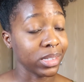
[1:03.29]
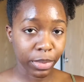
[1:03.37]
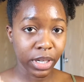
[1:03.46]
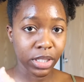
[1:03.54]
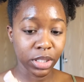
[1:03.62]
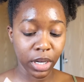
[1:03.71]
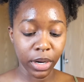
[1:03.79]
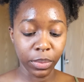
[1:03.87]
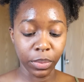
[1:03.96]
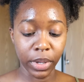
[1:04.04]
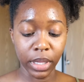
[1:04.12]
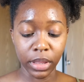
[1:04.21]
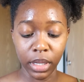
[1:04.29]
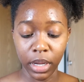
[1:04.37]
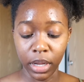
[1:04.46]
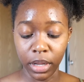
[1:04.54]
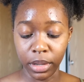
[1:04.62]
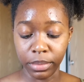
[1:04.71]
gonna start with
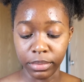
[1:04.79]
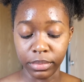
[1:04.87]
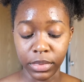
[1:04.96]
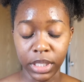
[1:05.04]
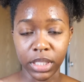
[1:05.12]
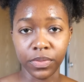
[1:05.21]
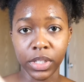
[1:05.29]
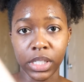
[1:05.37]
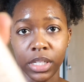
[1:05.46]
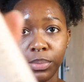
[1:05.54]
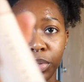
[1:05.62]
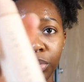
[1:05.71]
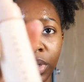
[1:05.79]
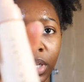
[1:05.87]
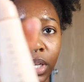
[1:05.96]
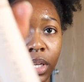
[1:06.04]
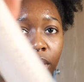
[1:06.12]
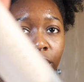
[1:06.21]
um, this Fenty
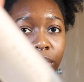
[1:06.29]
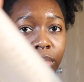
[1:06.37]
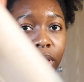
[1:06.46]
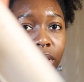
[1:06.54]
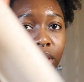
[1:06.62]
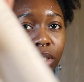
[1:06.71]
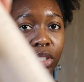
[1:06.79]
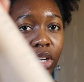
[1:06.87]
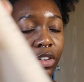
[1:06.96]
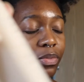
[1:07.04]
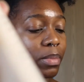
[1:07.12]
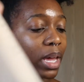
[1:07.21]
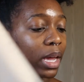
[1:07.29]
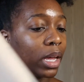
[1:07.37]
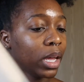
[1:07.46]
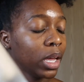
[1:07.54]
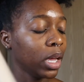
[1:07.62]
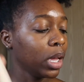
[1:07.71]
Beauty, what is it, Soft Matte
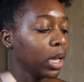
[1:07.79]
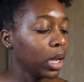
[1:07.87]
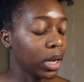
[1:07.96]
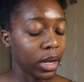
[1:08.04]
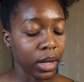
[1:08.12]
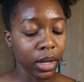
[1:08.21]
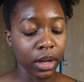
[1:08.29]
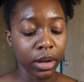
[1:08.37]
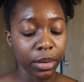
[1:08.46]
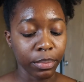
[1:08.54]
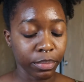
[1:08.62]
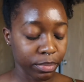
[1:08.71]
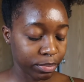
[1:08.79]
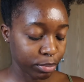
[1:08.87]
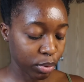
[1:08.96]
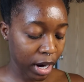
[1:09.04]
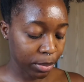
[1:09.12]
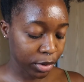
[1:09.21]
um,
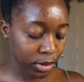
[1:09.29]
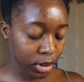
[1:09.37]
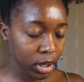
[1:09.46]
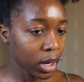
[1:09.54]
Primer.